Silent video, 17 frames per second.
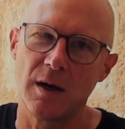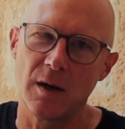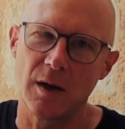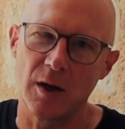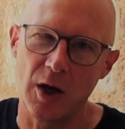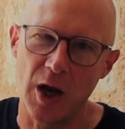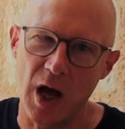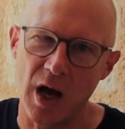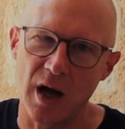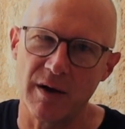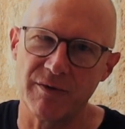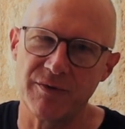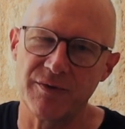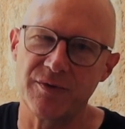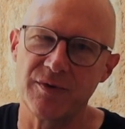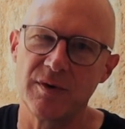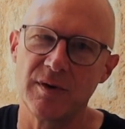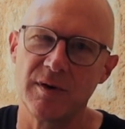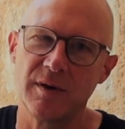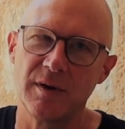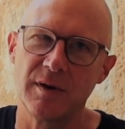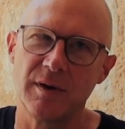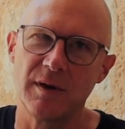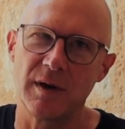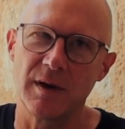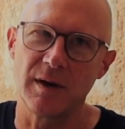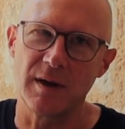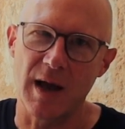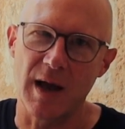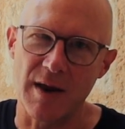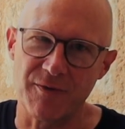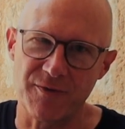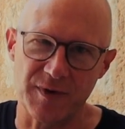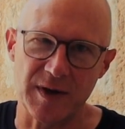love,
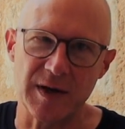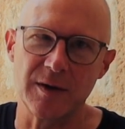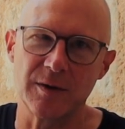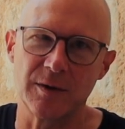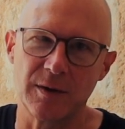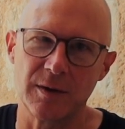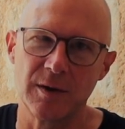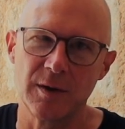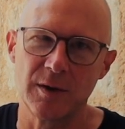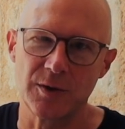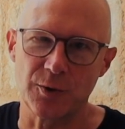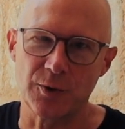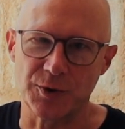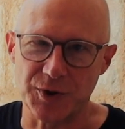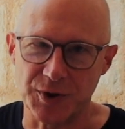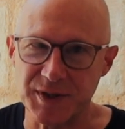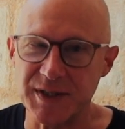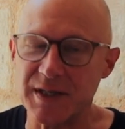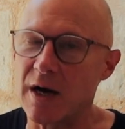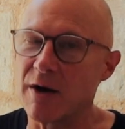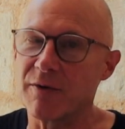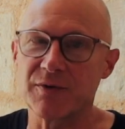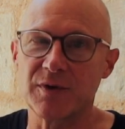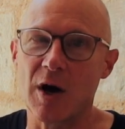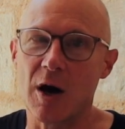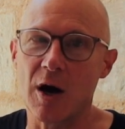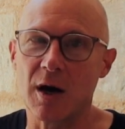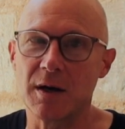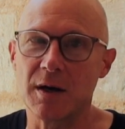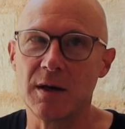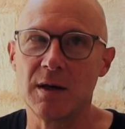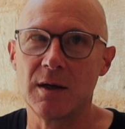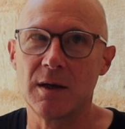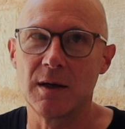and feel towards ourselves,
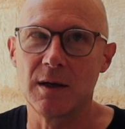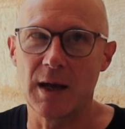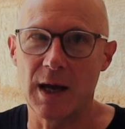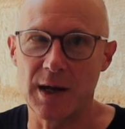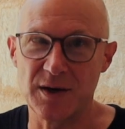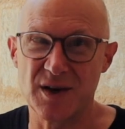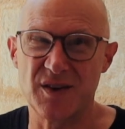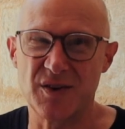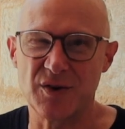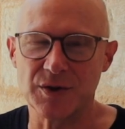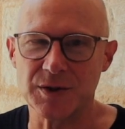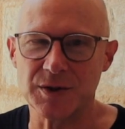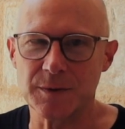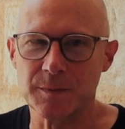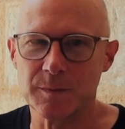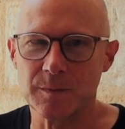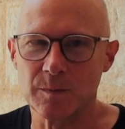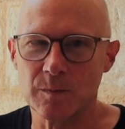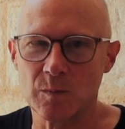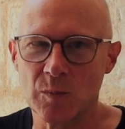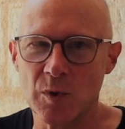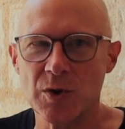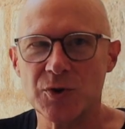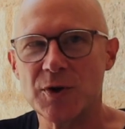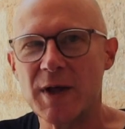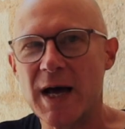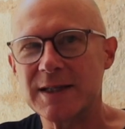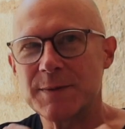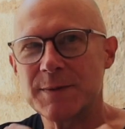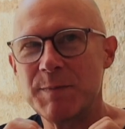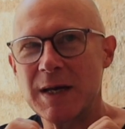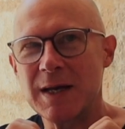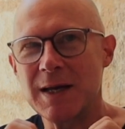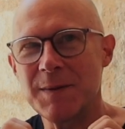God, and others. So that's
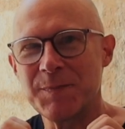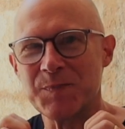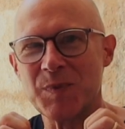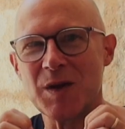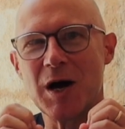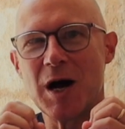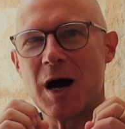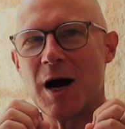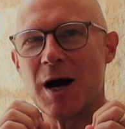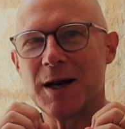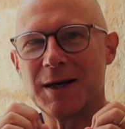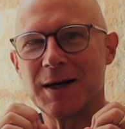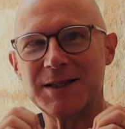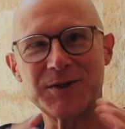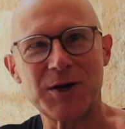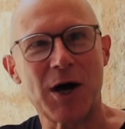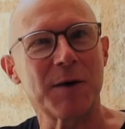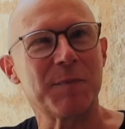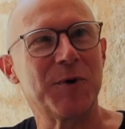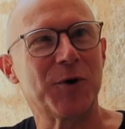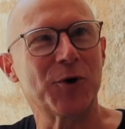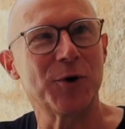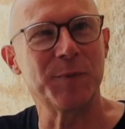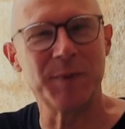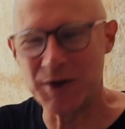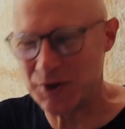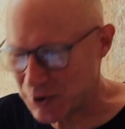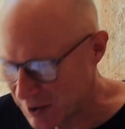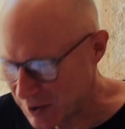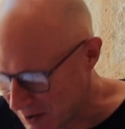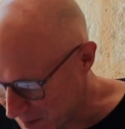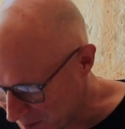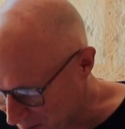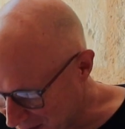me. Let's talk pilgrimage,
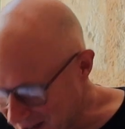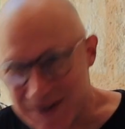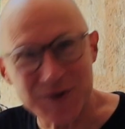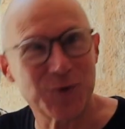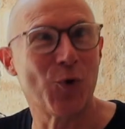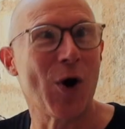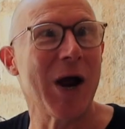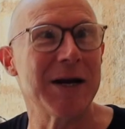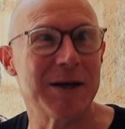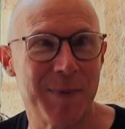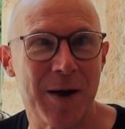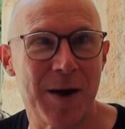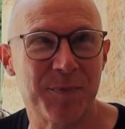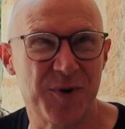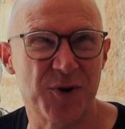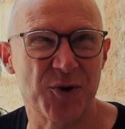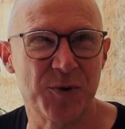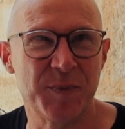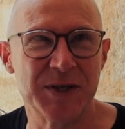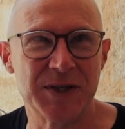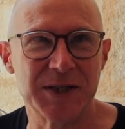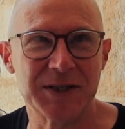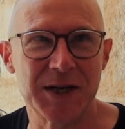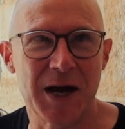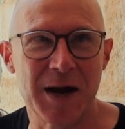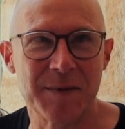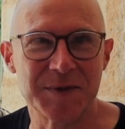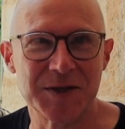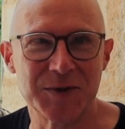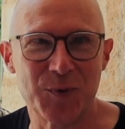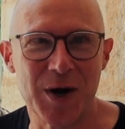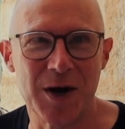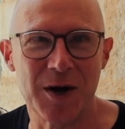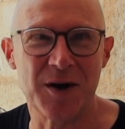but let's write about pilgrimage at times as
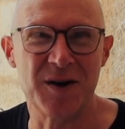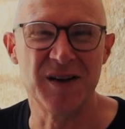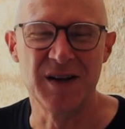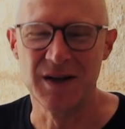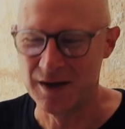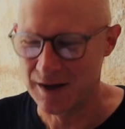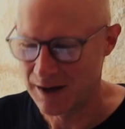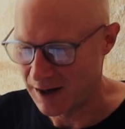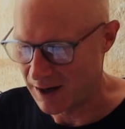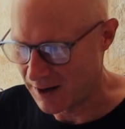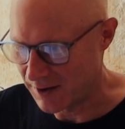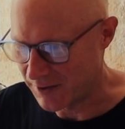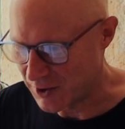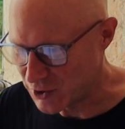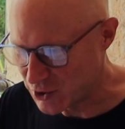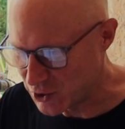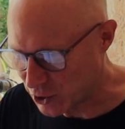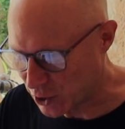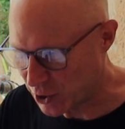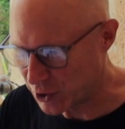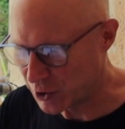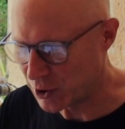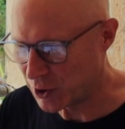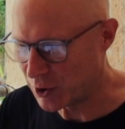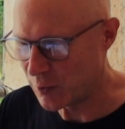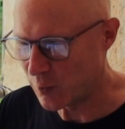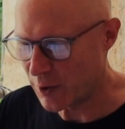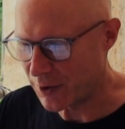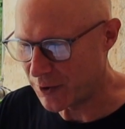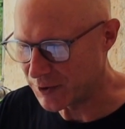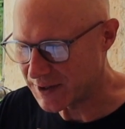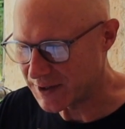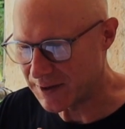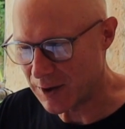well. The journal,
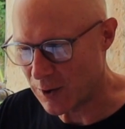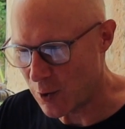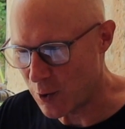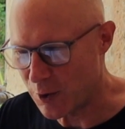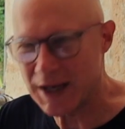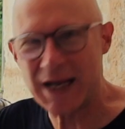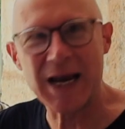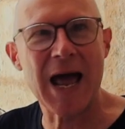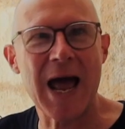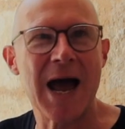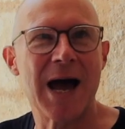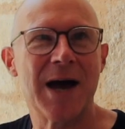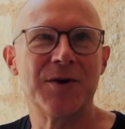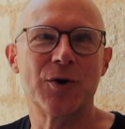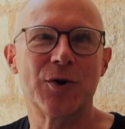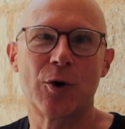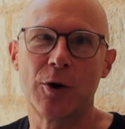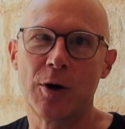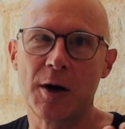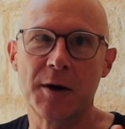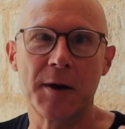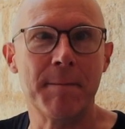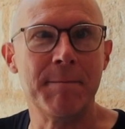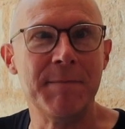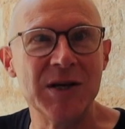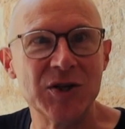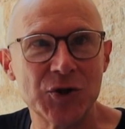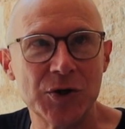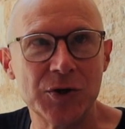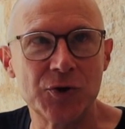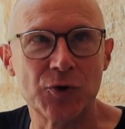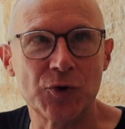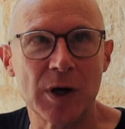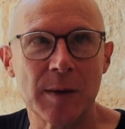whether it's in the Holy Land or on a
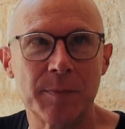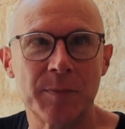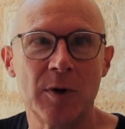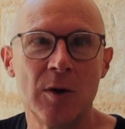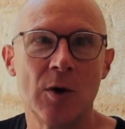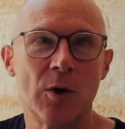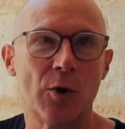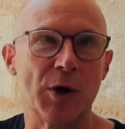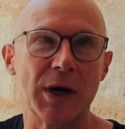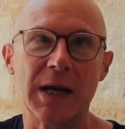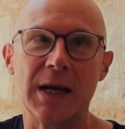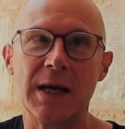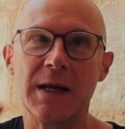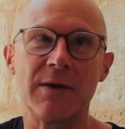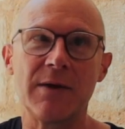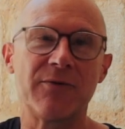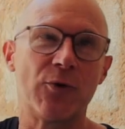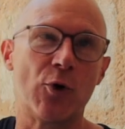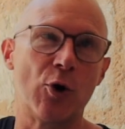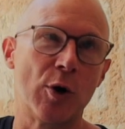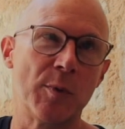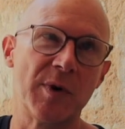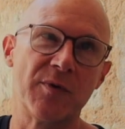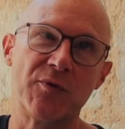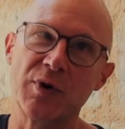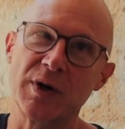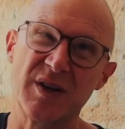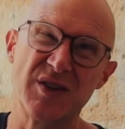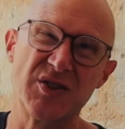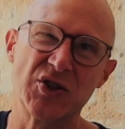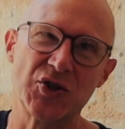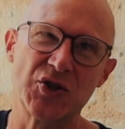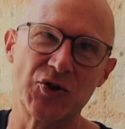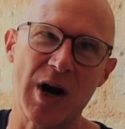mission trip or any form of
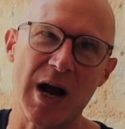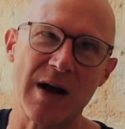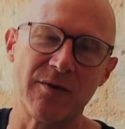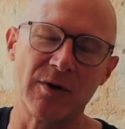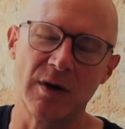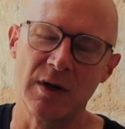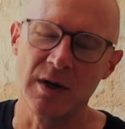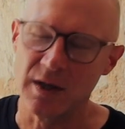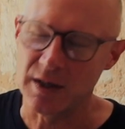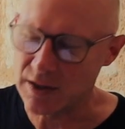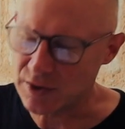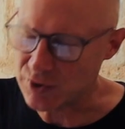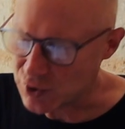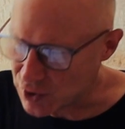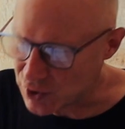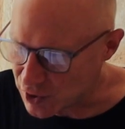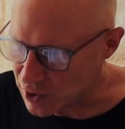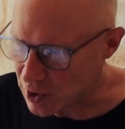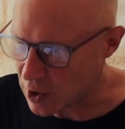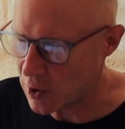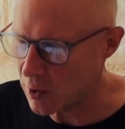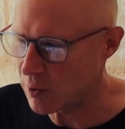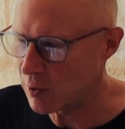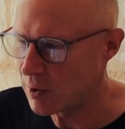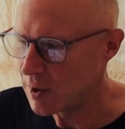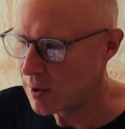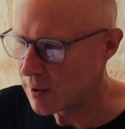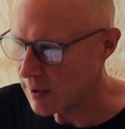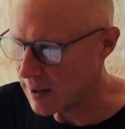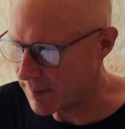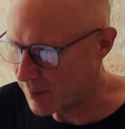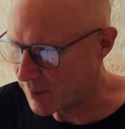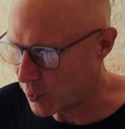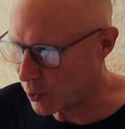religious travel, is so
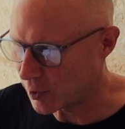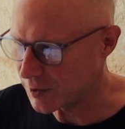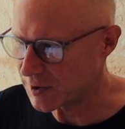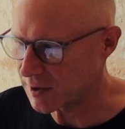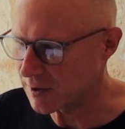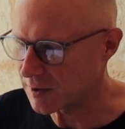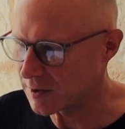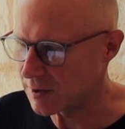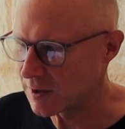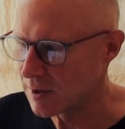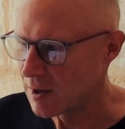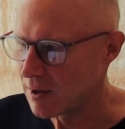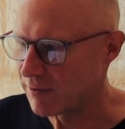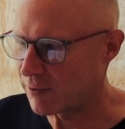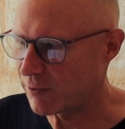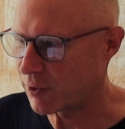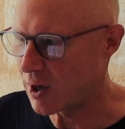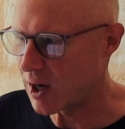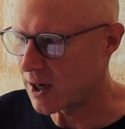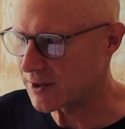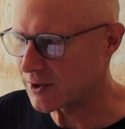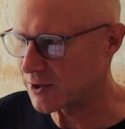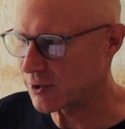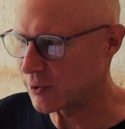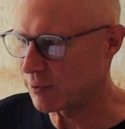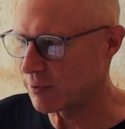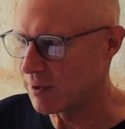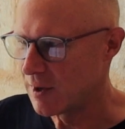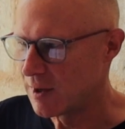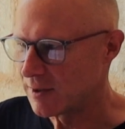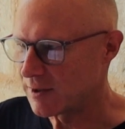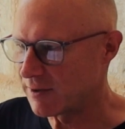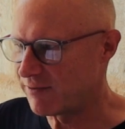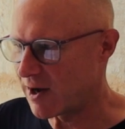important for us to
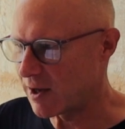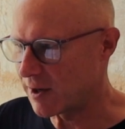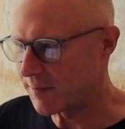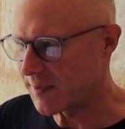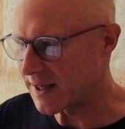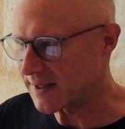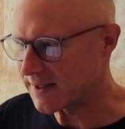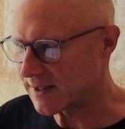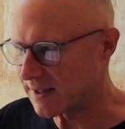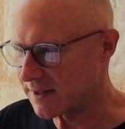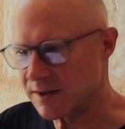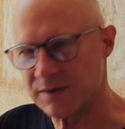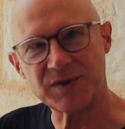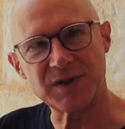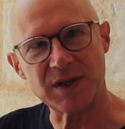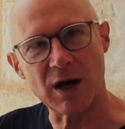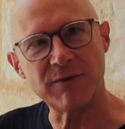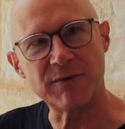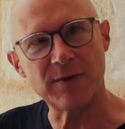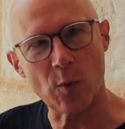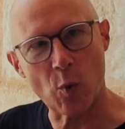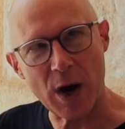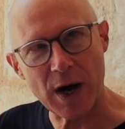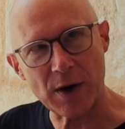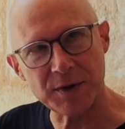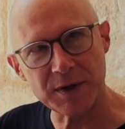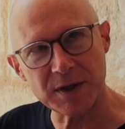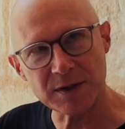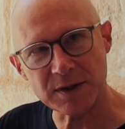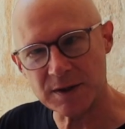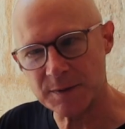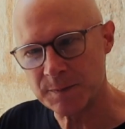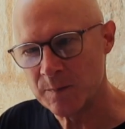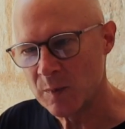develop that sense of
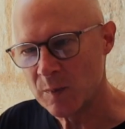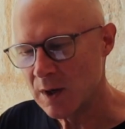self-awareness,